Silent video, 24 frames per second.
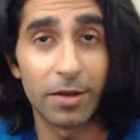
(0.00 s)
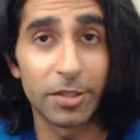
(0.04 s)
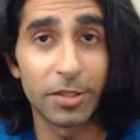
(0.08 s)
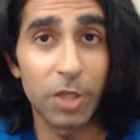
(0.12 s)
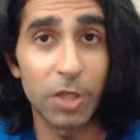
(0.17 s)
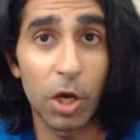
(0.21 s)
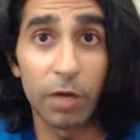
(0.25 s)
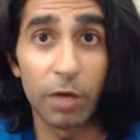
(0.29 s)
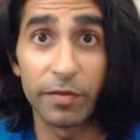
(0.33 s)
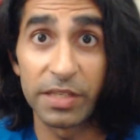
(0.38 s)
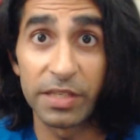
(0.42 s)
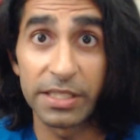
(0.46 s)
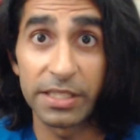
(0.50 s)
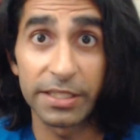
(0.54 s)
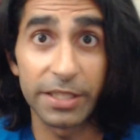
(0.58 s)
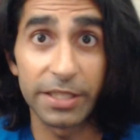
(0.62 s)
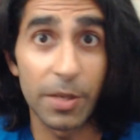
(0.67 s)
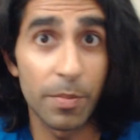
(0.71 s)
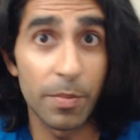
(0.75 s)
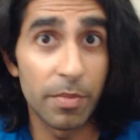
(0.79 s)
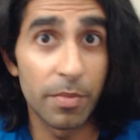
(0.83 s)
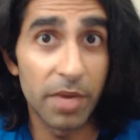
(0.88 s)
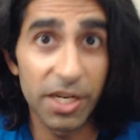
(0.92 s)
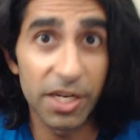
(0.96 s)
It's obviously
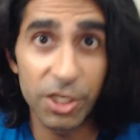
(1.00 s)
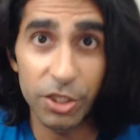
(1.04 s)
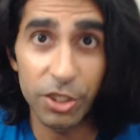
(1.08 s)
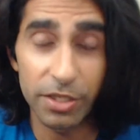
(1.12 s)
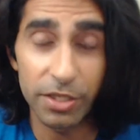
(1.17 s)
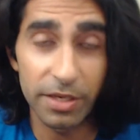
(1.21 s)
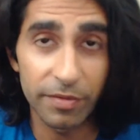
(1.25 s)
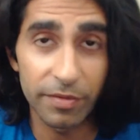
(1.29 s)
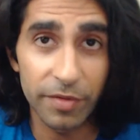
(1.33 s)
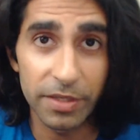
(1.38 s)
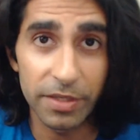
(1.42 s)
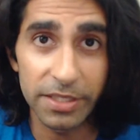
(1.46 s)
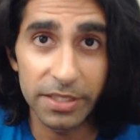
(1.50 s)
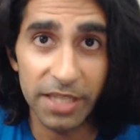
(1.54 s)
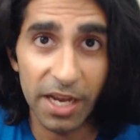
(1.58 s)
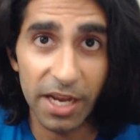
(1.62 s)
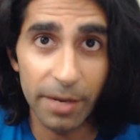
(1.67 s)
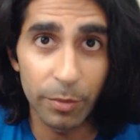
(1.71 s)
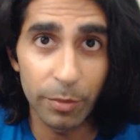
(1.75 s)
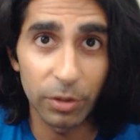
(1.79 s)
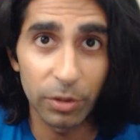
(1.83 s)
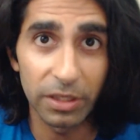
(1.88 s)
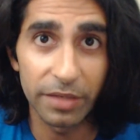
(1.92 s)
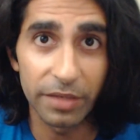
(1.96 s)
a much different
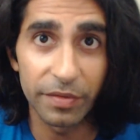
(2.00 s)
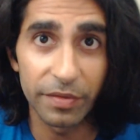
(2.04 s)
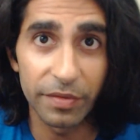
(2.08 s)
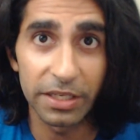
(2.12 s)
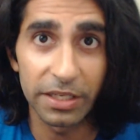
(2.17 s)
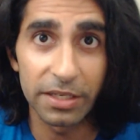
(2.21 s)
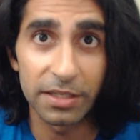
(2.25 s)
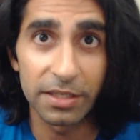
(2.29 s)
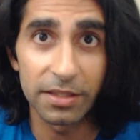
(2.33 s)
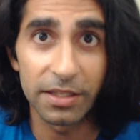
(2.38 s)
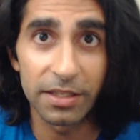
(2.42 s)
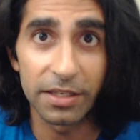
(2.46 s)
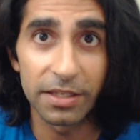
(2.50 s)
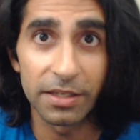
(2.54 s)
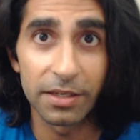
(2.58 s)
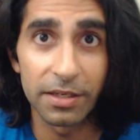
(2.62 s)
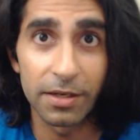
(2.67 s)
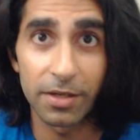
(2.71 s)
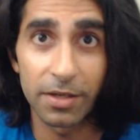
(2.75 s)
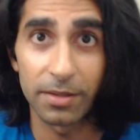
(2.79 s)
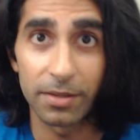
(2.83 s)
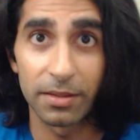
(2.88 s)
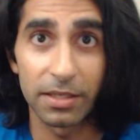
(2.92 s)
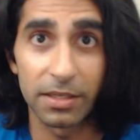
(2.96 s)
time we're living in
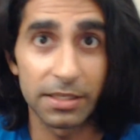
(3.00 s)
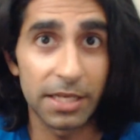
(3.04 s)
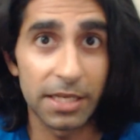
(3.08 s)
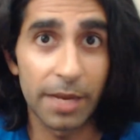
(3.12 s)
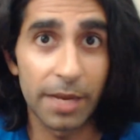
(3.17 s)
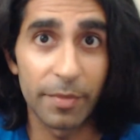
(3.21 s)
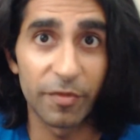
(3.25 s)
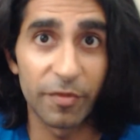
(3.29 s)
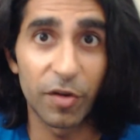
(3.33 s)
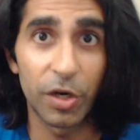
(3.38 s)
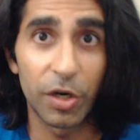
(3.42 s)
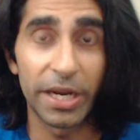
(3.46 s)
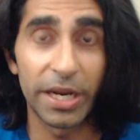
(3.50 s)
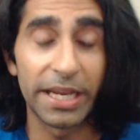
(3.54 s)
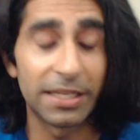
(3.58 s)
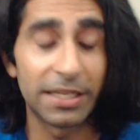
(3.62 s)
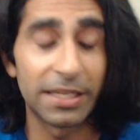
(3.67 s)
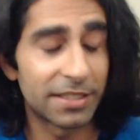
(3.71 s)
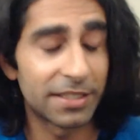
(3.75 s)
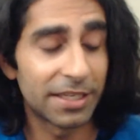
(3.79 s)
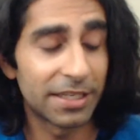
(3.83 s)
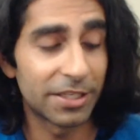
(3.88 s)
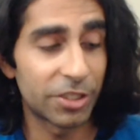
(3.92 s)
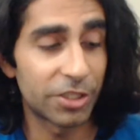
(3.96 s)
than the time of our
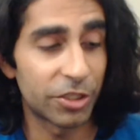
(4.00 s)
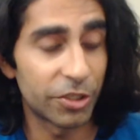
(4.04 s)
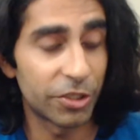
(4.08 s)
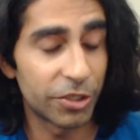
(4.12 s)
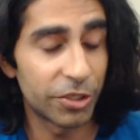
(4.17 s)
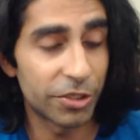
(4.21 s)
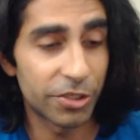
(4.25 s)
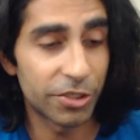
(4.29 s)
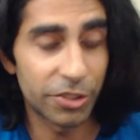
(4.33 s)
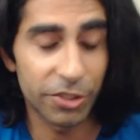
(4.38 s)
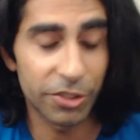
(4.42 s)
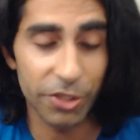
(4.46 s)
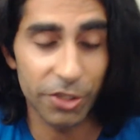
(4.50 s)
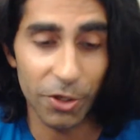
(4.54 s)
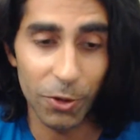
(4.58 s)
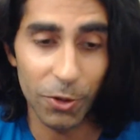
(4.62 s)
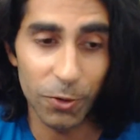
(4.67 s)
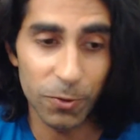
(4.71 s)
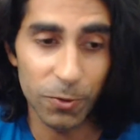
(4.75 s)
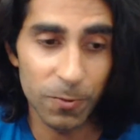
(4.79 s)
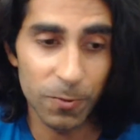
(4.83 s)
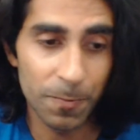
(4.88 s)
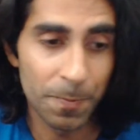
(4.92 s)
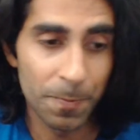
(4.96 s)
ancestors.
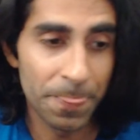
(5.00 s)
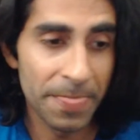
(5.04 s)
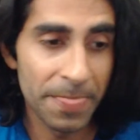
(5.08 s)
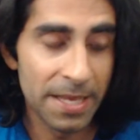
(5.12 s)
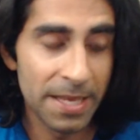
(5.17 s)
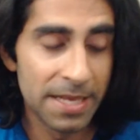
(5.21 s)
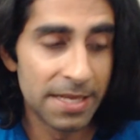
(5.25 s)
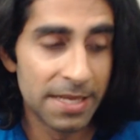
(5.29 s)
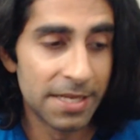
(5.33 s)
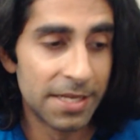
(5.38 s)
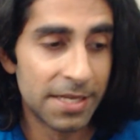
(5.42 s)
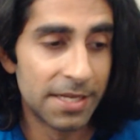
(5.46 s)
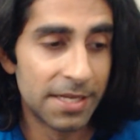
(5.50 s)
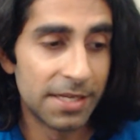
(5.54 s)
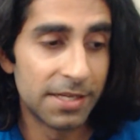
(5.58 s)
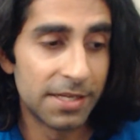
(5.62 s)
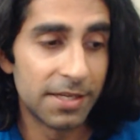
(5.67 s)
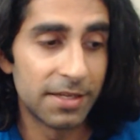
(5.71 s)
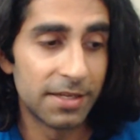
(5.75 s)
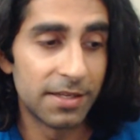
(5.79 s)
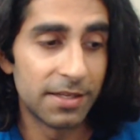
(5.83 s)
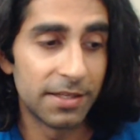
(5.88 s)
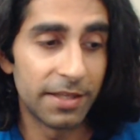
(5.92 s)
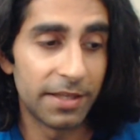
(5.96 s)
So
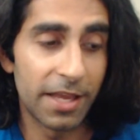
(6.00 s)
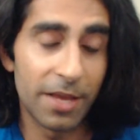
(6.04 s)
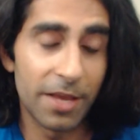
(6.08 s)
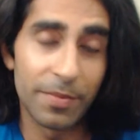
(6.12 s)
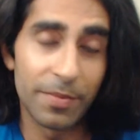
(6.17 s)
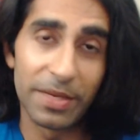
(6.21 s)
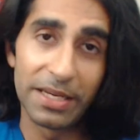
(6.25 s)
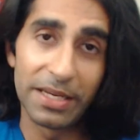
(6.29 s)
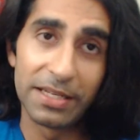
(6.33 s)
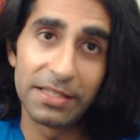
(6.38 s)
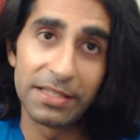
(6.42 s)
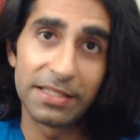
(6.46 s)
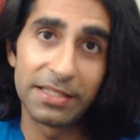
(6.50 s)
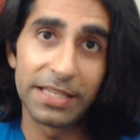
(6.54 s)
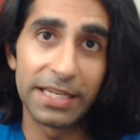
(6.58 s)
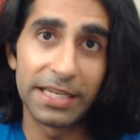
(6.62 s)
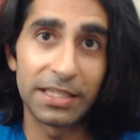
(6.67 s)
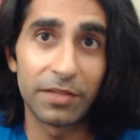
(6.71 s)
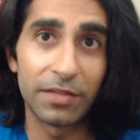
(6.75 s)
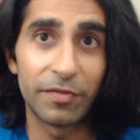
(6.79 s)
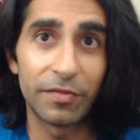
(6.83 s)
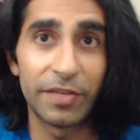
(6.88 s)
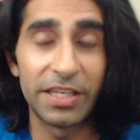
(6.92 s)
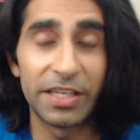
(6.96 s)
yeah, man,
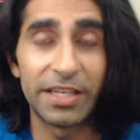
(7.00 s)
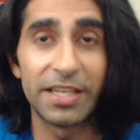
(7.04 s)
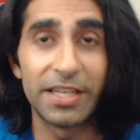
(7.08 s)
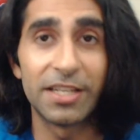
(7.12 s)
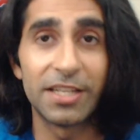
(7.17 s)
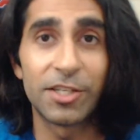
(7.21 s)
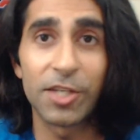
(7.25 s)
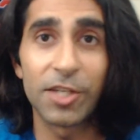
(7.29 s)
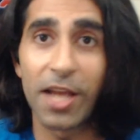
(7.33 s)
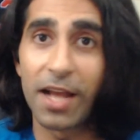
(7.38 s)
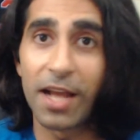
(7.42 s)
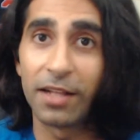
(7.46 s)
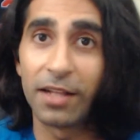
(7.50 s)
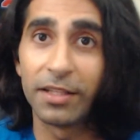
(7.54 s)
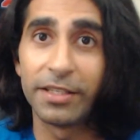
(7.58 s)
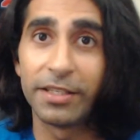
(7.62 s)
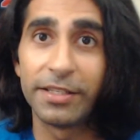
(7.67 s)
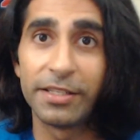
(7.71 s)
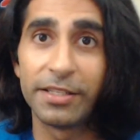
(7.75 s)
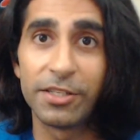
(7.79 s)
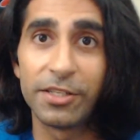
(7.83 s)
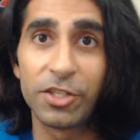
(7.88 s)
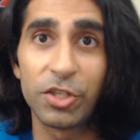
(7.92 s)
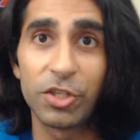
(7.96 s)
take the vegan
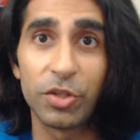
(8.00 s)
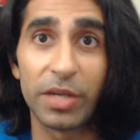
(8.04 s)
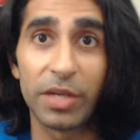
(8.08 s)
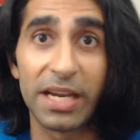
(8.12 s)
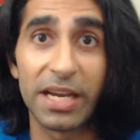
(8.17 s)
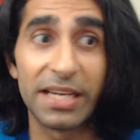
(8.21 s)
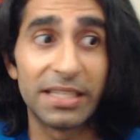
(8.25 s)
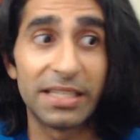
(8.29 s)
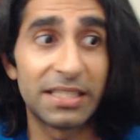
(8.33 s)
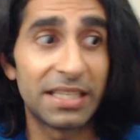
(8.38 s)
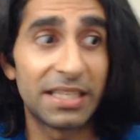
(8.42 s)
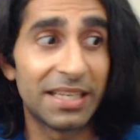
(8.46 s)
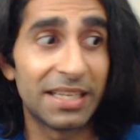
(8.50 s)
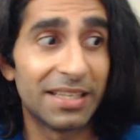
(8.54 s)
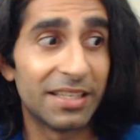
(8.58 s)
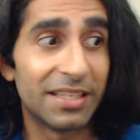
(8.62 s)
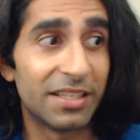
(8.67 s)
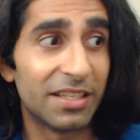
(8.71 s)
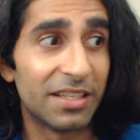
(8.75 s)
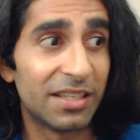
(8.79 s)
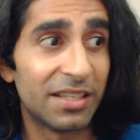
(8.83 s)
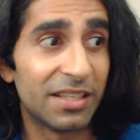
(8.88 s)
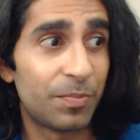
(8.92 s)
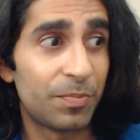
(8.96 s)
challenge. You guys
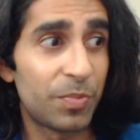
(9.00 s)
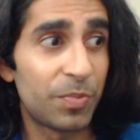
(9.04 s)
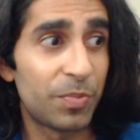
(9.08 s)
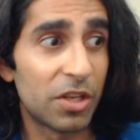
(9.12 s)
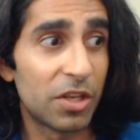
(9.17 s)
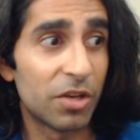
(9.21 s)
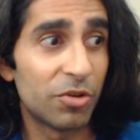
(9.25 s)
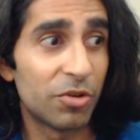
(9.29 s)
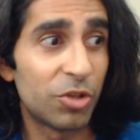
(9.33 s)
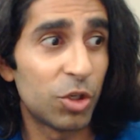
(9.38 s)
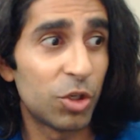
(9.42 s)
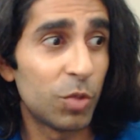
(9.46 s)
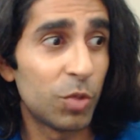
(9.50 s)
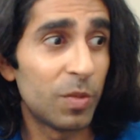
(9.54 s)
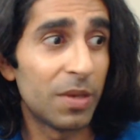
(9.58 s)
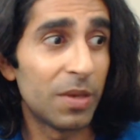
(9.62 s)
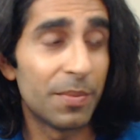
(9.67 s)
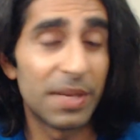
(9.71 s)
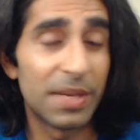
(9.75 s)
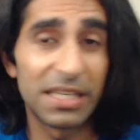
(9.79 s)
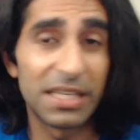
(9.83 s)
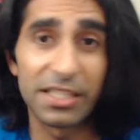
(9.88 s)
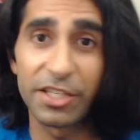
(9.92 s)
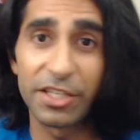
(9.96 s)
can, you know, shoot me a
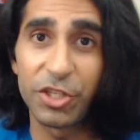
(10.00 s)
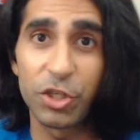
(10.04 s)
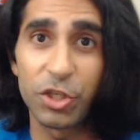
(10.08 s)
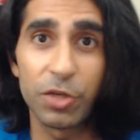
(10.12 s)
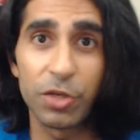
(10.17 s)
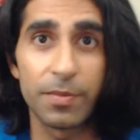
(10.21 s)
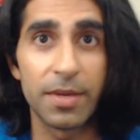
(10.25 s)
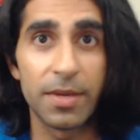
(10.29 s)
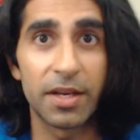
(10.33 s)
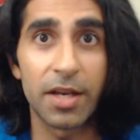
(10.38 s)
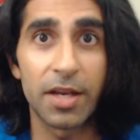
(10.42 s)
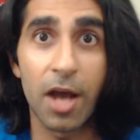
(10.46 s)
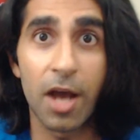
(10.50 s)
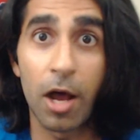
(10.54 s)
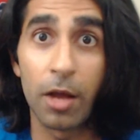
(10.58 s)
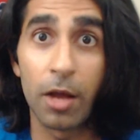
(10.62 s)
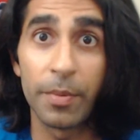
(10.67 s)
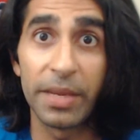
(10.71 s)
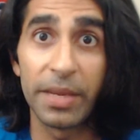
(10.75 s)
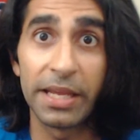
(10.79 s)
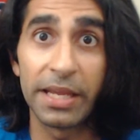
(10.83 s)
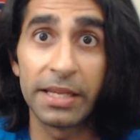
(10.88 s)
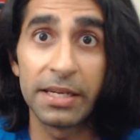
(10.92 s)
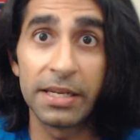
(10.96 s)
message, shoot me a
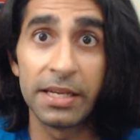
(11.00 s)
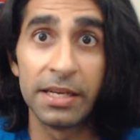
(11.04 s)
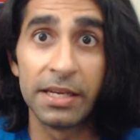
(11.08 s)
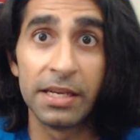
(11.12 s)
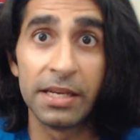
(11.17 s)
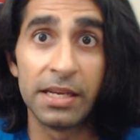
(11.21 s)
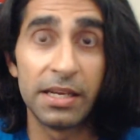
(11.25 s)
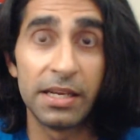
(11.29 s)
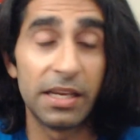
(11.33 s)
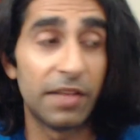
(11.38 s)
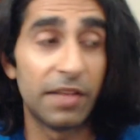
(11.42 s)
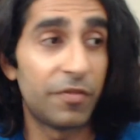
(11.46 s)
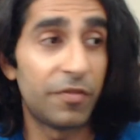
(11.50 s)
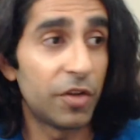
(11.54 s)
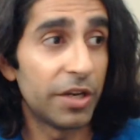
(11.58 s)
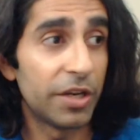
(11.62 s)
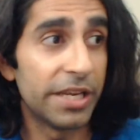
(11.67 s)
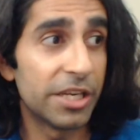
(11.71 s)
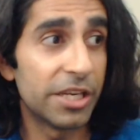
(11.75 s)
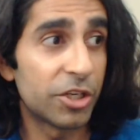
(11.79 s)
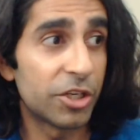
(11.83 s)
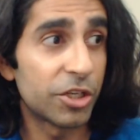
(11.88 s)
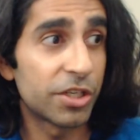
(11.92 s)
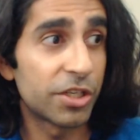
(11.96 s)
comment if you're
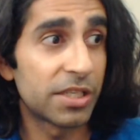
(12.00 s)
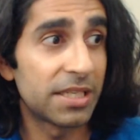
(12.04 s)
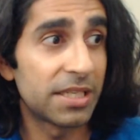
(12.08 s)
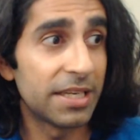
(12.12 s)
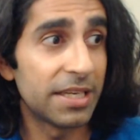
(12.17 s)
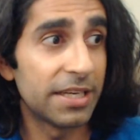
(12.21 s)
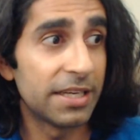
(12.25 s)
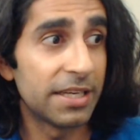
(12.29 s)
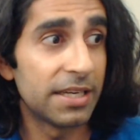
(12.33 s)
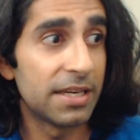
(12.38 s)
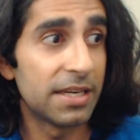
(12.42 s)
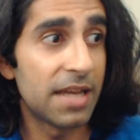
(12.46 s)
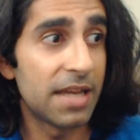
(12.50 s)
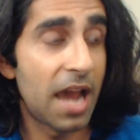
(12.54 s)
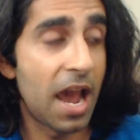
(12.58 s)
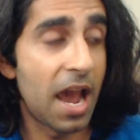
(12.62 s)
interested.